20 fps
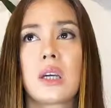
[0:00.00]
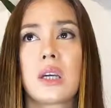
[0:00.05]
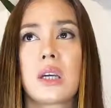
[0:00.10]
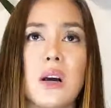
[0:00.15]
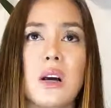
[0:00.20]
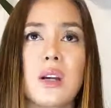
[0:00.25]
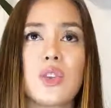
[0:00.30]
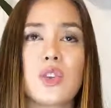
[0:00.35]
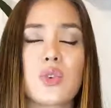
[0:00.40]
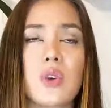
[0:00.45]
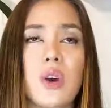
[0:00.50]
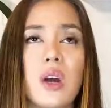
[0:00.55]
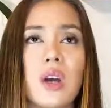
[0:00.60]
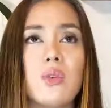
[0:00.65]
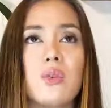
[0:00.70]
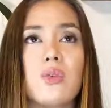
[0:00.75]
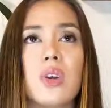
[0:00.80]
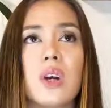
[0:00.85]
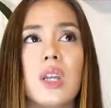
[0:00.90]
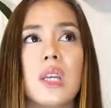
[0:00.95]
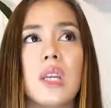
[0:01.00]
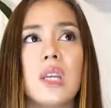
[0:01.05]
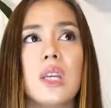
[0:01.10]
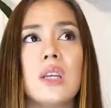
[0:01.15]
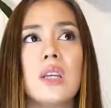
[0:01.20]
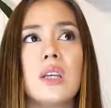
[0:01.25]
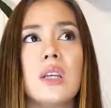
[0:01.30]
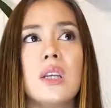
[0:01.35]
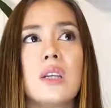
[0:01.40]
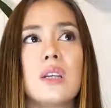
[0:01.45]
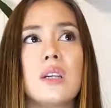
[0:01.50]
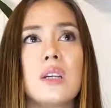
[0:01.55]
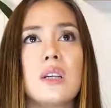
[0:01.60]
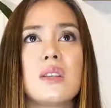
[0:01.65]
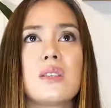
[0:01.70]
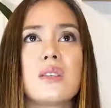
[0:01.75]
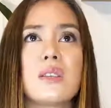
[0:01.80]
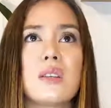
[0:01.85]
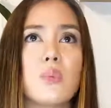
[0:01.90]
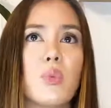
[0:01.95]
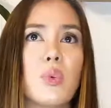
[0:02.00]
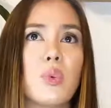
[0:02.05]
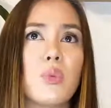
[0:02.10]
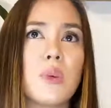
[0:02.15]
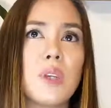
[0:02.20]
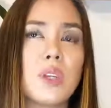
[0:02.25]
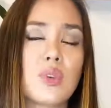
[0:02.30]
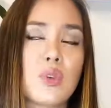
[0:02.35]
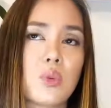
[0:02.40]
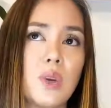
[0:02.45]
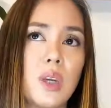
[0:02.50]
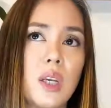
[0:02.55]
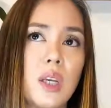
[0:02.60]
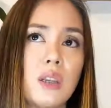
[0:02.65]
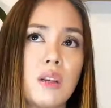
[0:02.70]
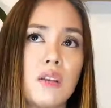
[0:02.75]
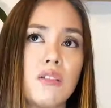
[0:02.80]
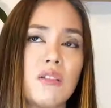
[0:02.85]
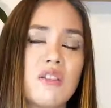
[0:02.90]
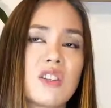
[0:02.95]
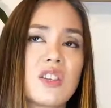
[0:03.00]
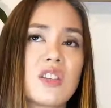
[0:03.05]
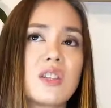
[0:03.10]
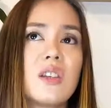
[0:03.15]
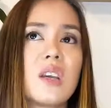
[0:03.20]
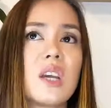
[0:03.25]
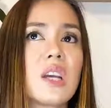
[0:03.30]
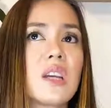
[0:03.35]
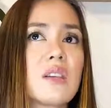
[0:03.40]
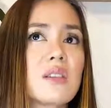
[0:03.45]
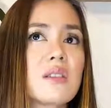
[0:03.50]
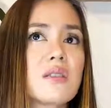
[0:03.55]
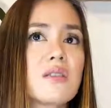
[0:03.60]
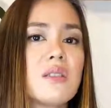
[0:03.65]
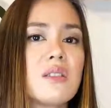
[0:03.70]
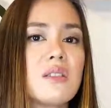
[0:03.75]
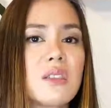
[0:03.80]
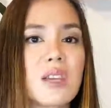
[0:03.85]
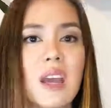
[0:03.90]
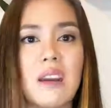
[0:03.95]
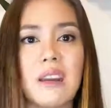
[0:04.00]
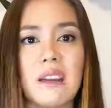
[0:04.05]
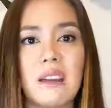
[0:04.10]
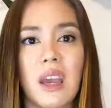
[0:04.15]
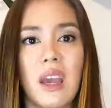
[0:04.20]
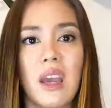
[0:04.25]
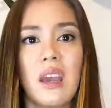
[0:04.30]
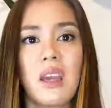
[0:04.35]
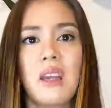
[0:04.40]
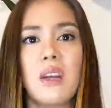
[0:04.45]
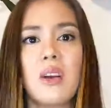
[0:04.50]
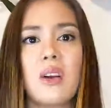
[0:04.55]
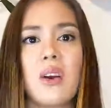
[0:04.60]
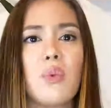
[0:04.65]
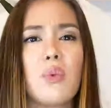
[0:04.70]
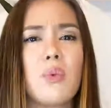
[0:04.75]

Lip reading: I try to run somewhere between 6 to 10K, you know,